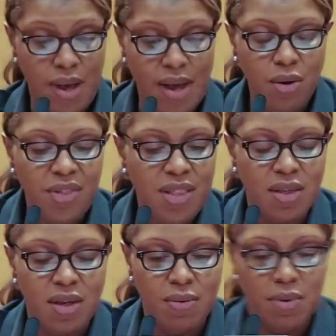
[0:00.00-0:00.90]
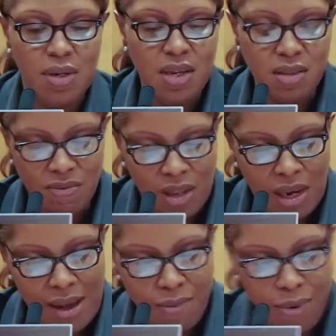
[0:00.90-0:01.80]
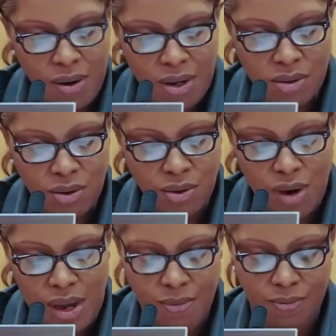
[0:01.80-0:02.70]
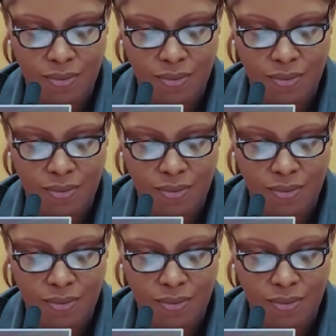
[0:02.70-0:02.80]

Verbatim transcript: I know that the needs of the libraries are great,